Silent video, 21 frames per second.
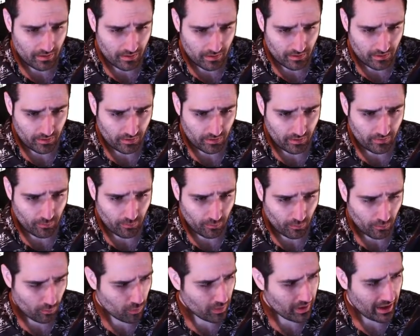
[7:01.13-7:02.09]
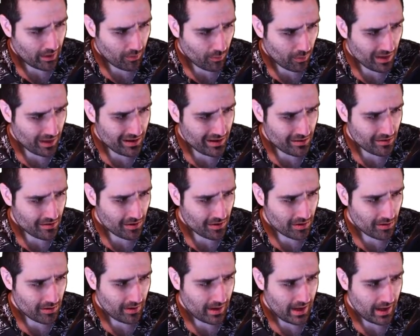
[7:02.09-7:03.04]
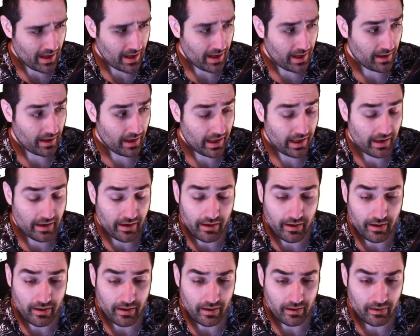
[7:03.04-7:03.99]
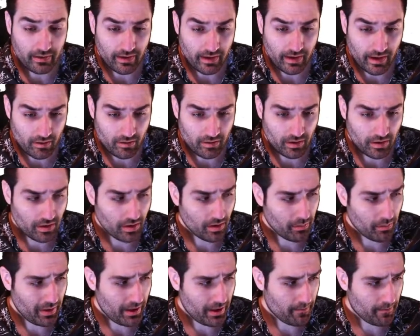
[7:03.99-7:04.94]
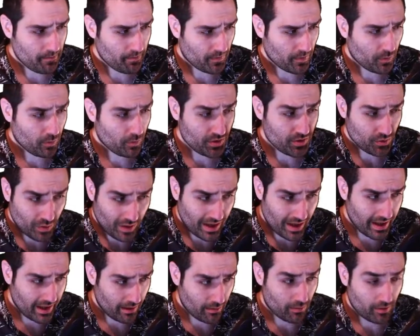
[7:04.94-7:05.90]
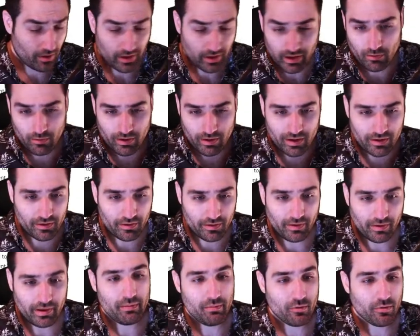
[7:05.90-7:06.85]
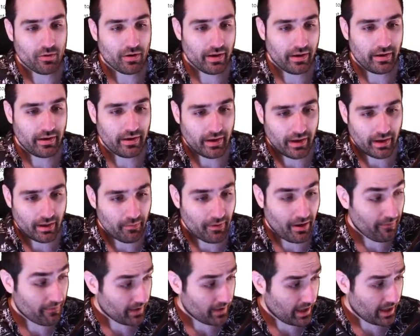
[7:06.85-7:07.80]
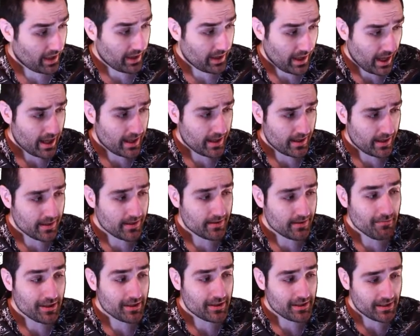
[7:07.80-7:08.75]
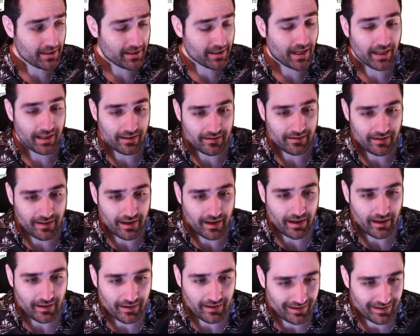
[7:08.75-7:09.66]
sort of what I went through and edited it down a little bit, which is why I really don't want to do any more editing. I've kind of had as much as I can take.